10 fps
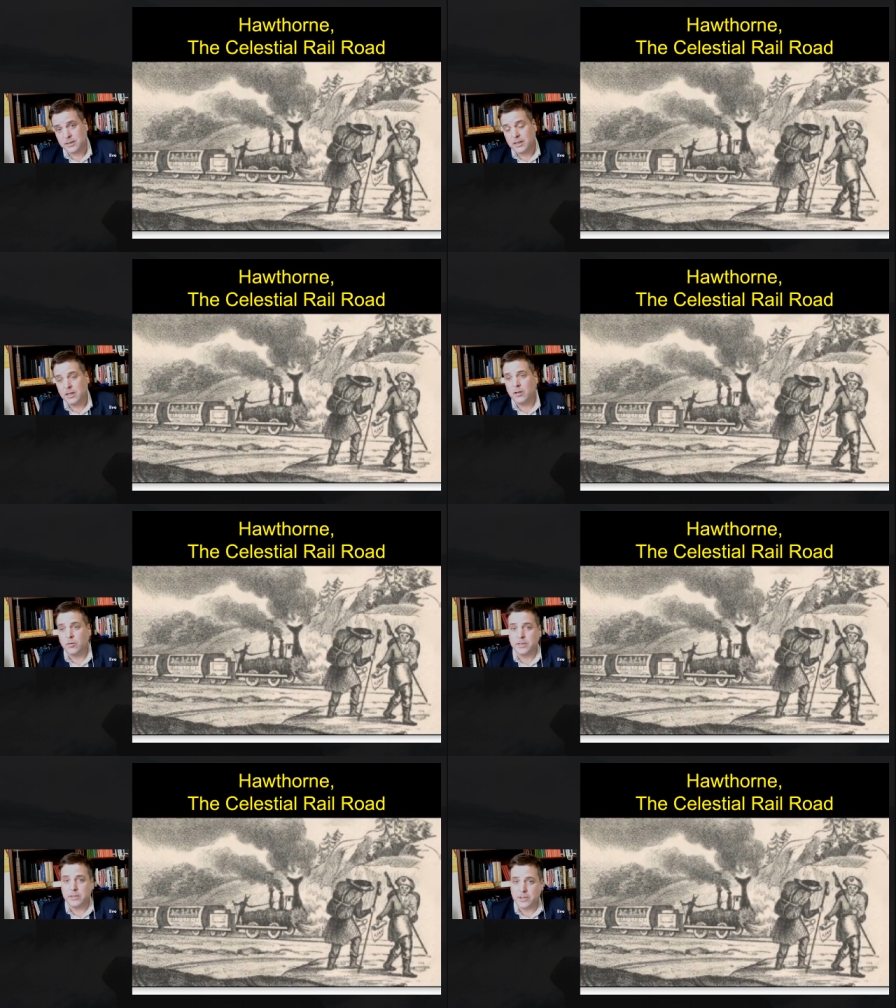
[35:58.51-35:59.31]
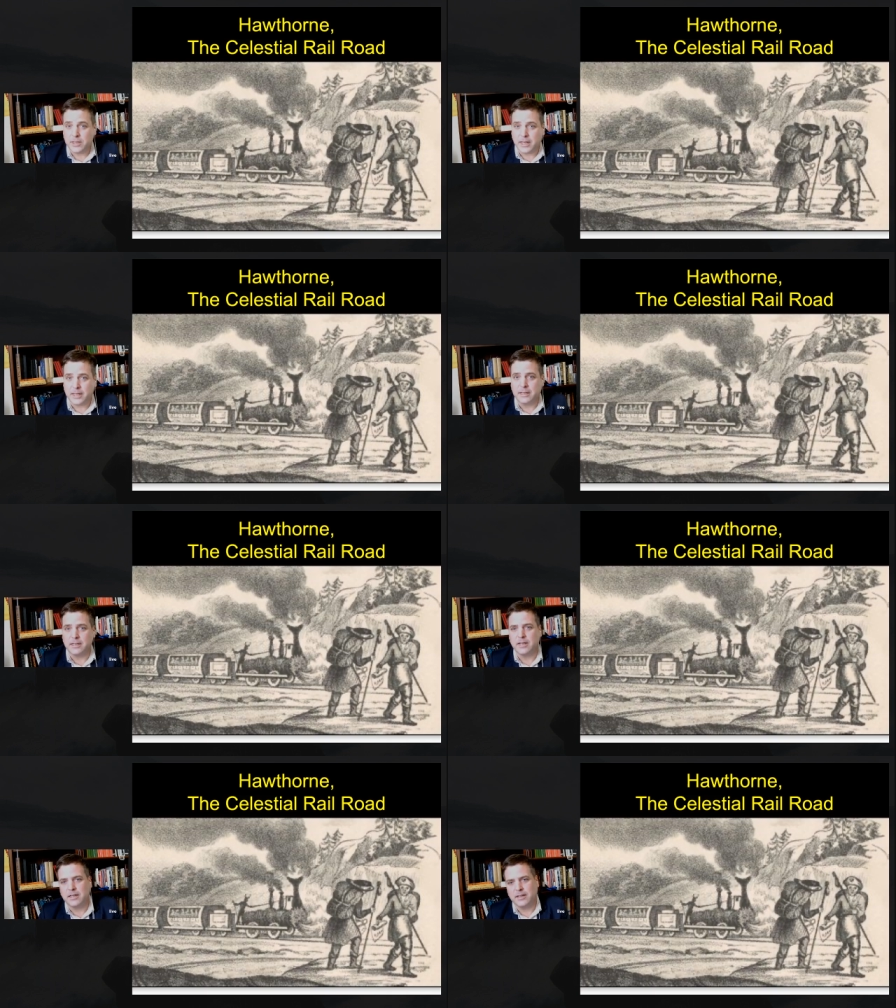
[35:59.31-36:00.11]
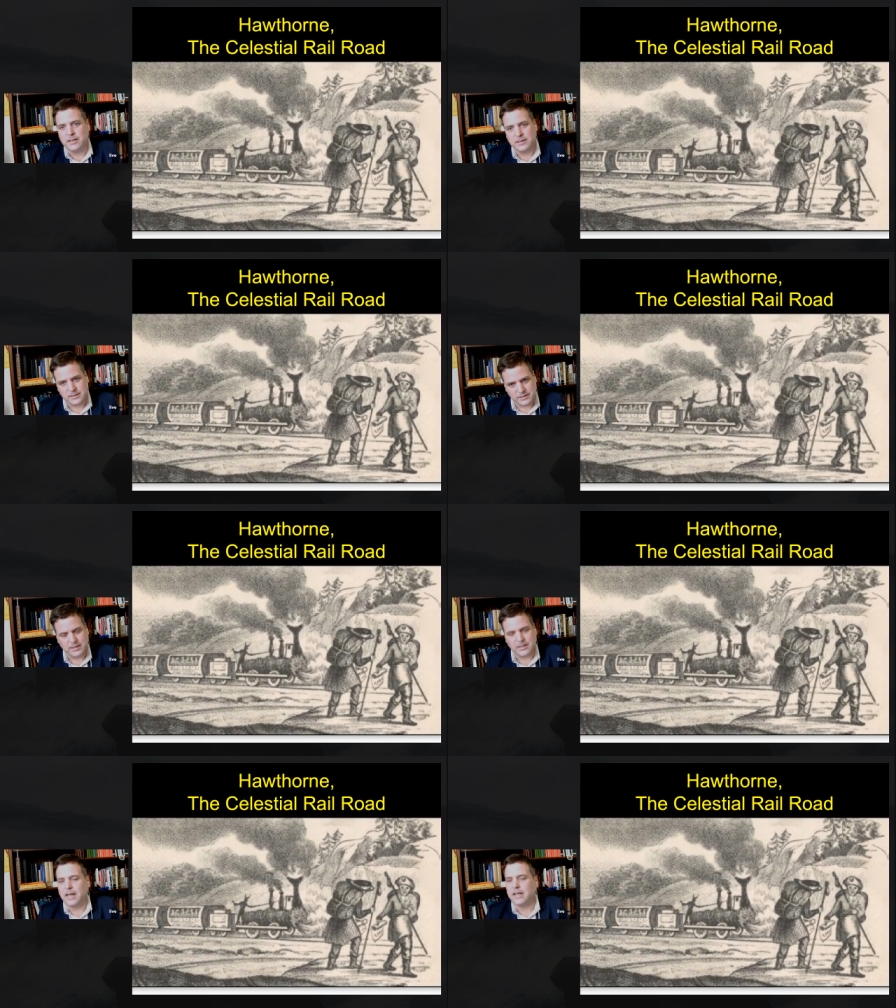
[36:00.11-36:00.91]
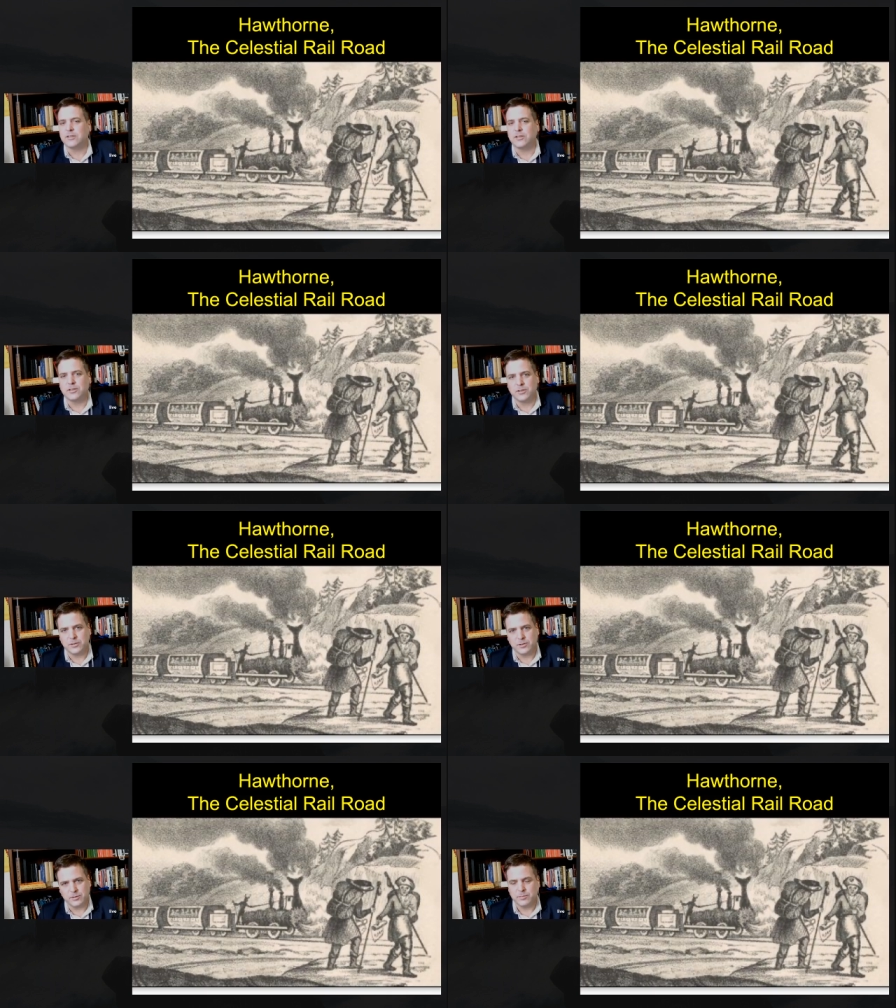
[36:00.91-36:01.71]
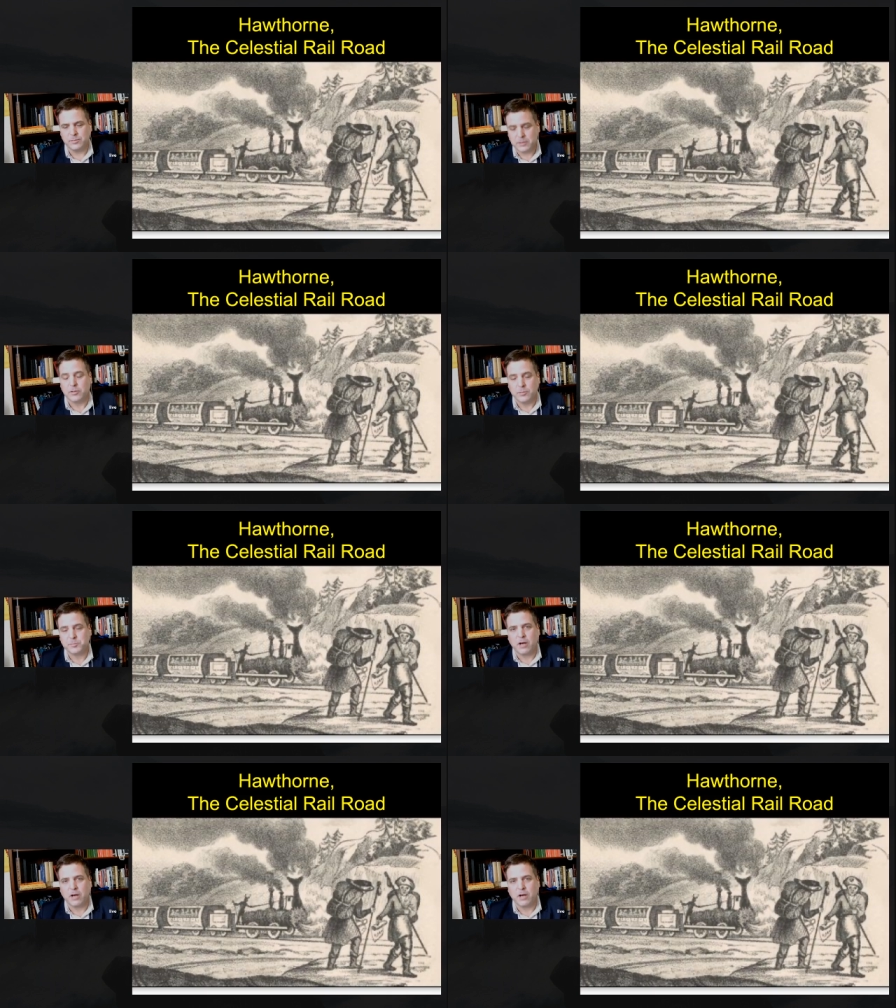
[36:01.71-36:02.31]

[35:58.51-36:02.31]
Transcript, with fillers: which again is an answer to Pilgrim's Progress